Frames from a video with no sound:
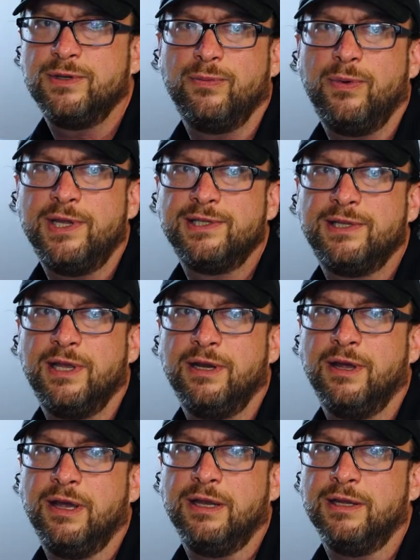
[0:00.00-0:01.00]
it's a Wednesday
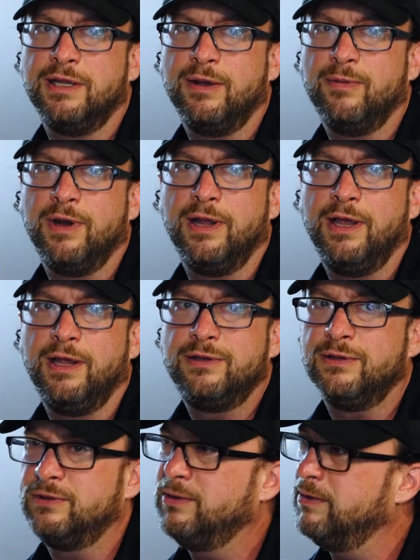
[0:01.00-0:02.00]
night and they want to
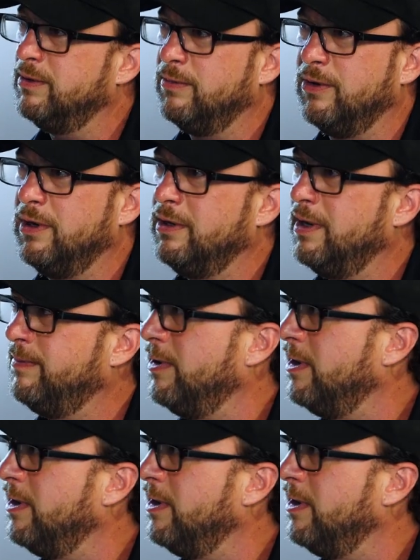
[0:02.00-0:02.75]
hang till 2 a.m, that